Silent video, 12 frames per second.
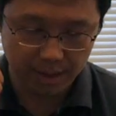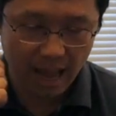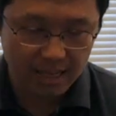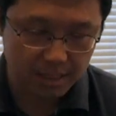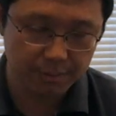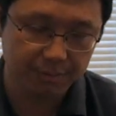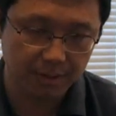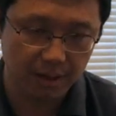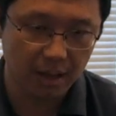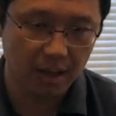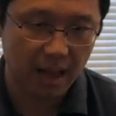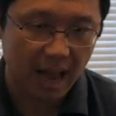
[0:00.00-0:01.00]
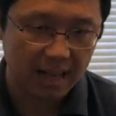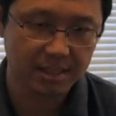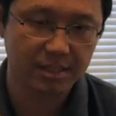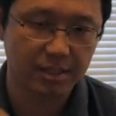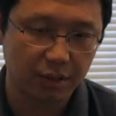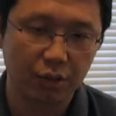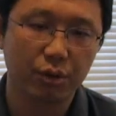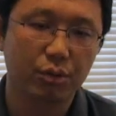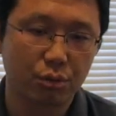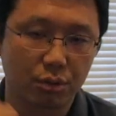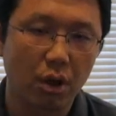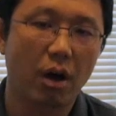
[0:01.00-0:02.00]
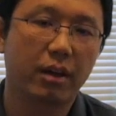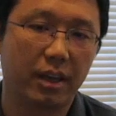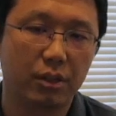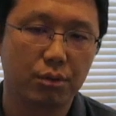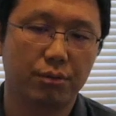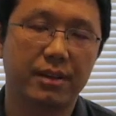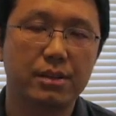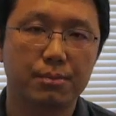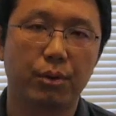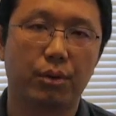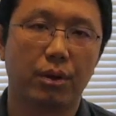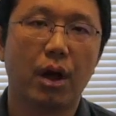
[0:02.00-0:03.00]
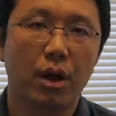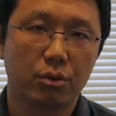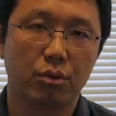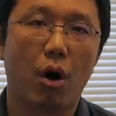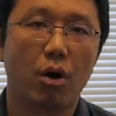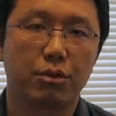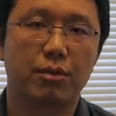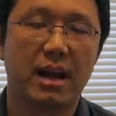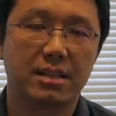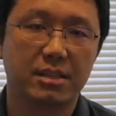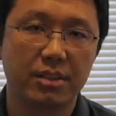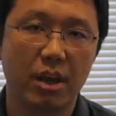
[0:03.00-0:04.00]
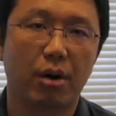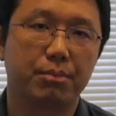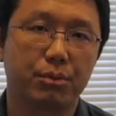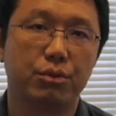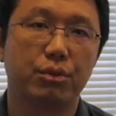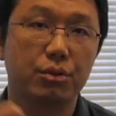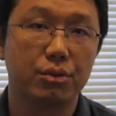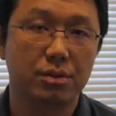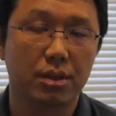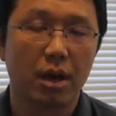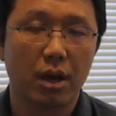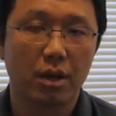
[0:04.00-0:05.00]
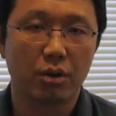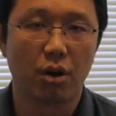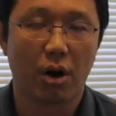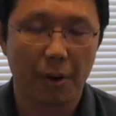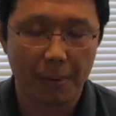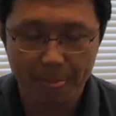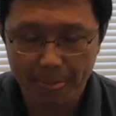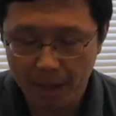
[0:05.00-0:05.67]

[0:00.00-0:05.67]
asks you to log into Facebook to authorize Yelp to use your